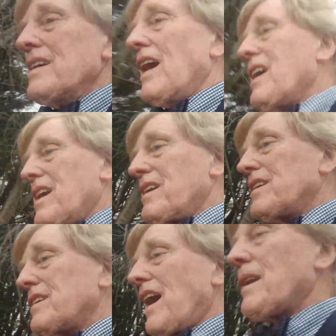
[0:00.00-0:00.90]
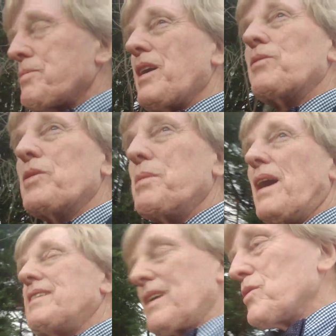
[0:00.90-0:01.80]
uh, got upset with me.
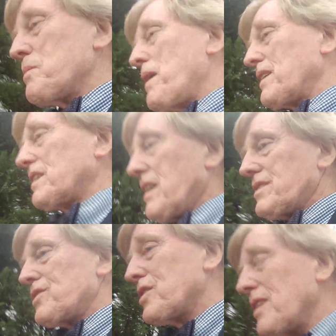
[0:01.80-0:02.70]
I think it was about guns.